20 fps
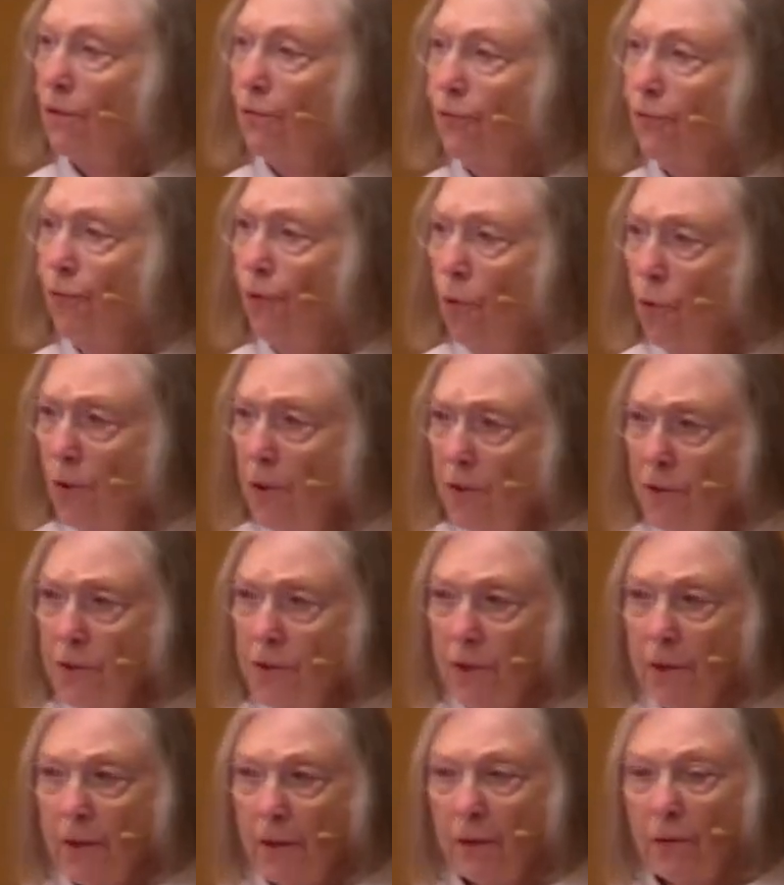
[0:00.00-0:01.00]

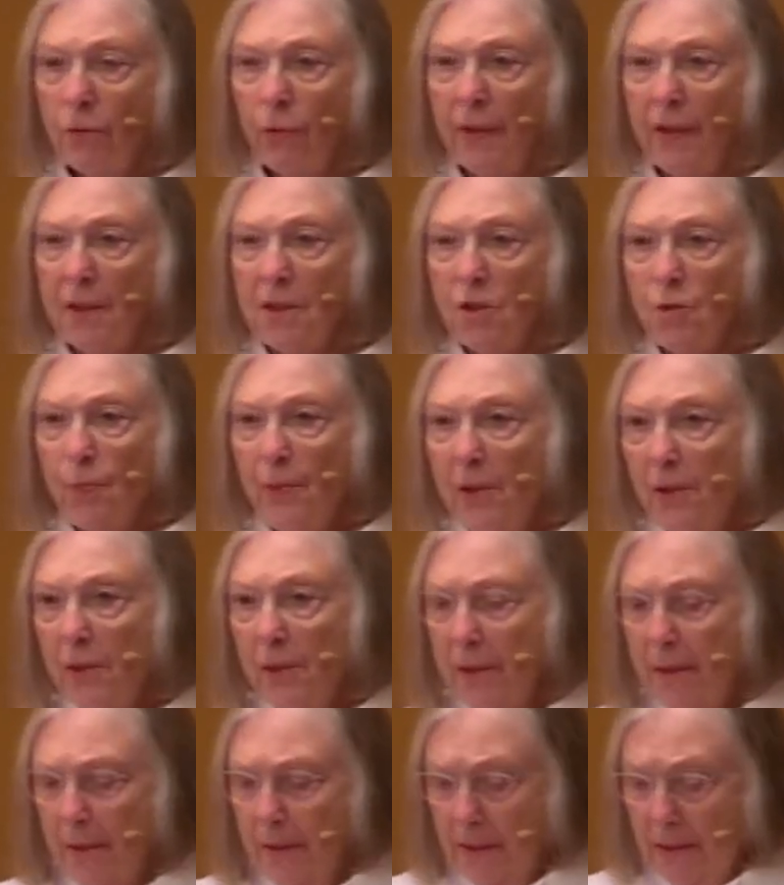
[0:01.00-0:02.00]
forced to
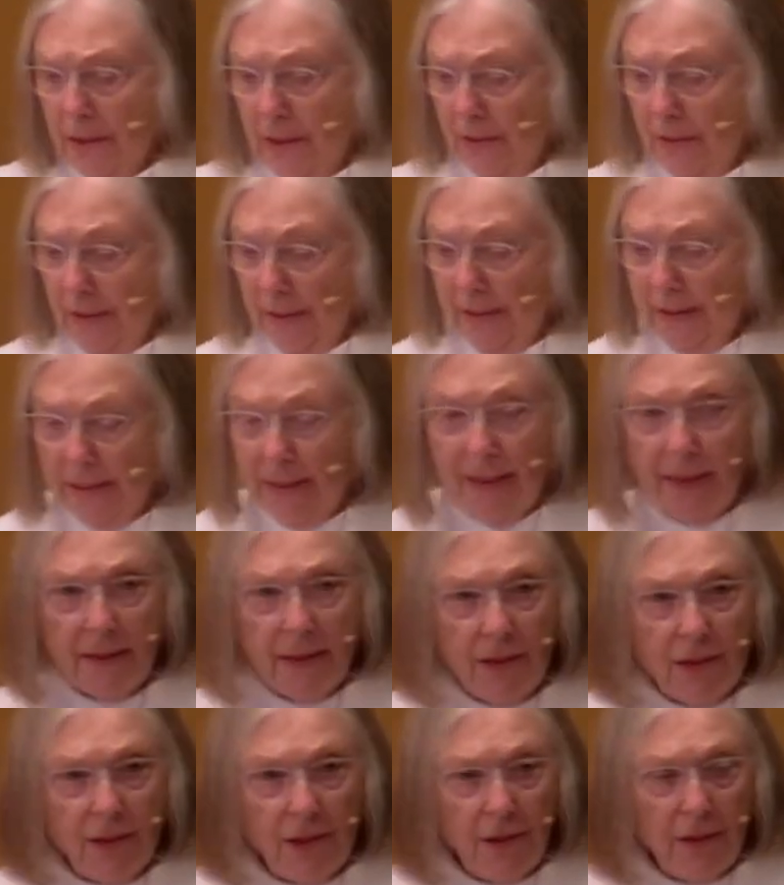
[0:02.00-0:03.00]
experience the
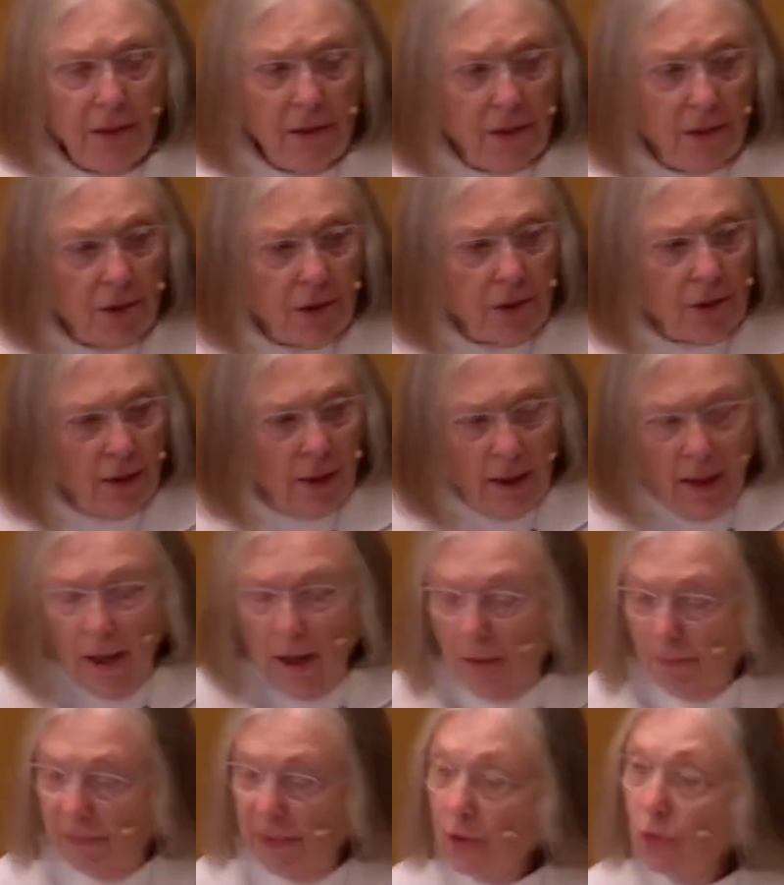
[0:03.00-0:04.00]
distance
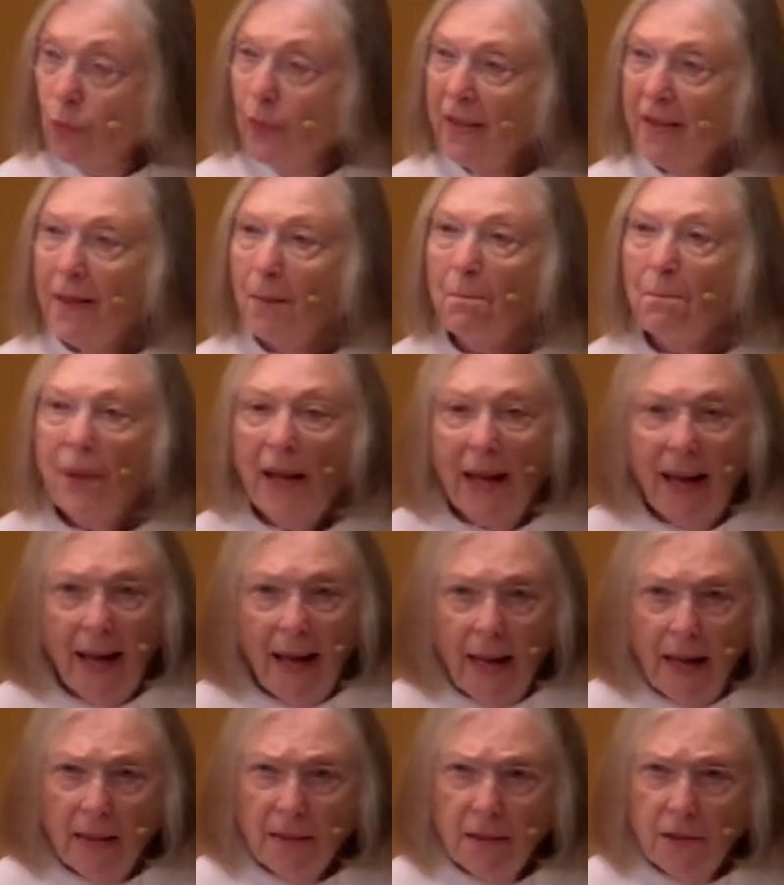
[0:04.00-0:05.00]
between the
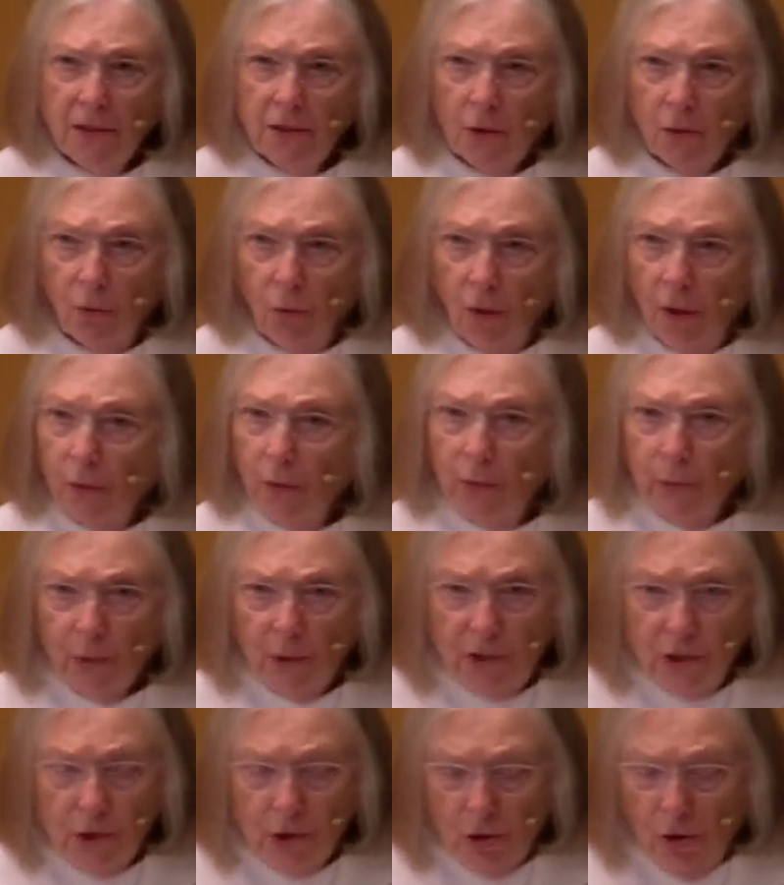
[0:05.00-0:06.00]
past and what we were
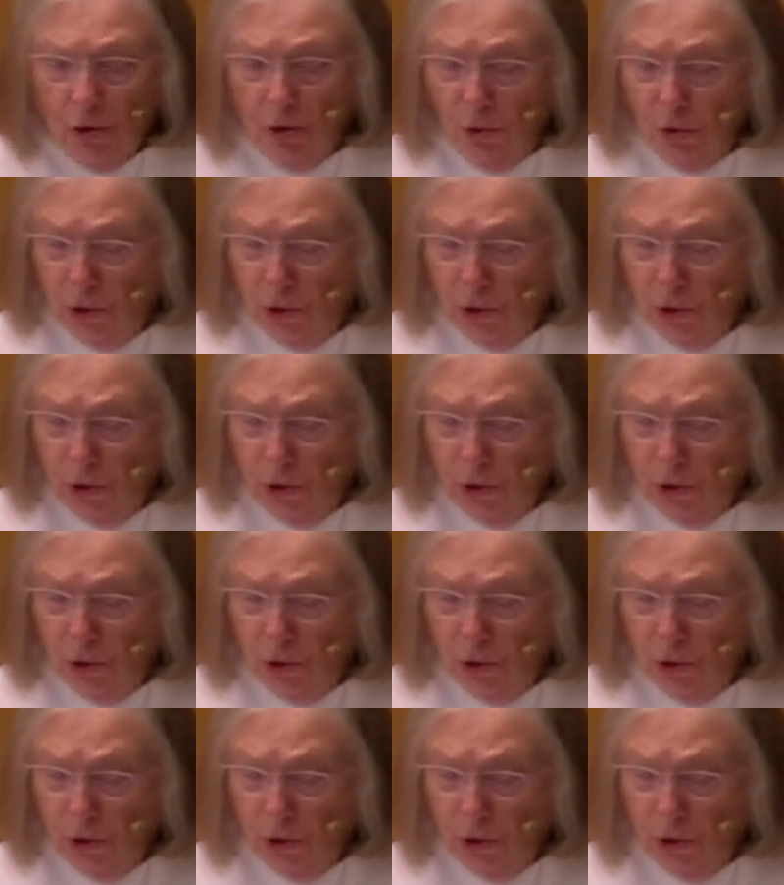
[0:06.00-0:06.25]
so